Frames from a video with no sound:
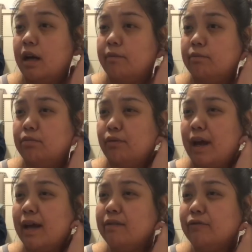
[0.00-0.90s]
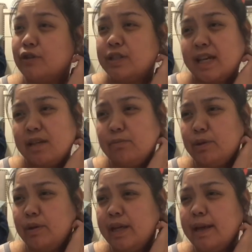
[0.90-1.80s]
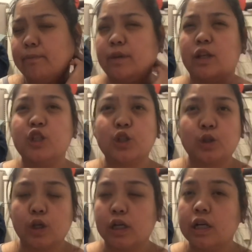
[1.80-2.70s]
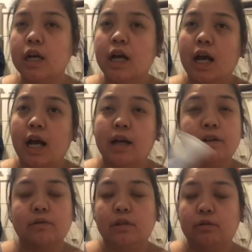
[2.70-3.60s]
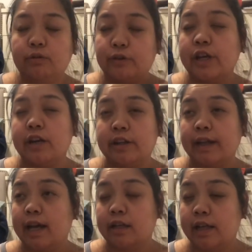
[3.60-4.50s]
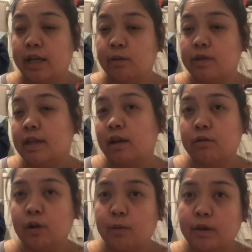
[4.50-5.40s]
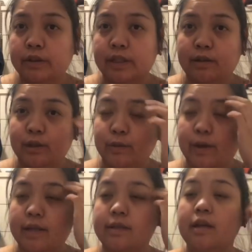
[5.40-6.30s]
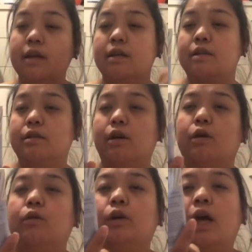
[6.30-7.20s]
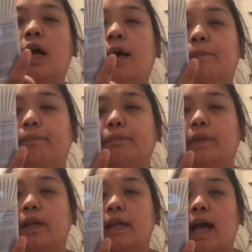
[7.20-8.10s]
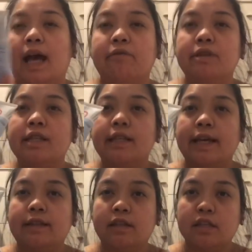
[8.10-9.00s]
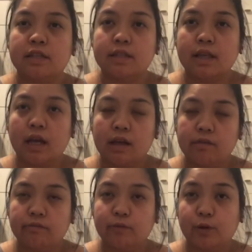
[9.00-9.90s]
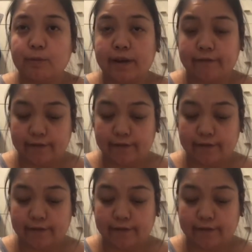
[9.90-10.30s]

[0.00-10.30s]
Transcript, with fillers: um, brand first aid beauty i'm not sure uh, over here in Canada anyways I don't know about in the US so um, yeah I really like this um, for my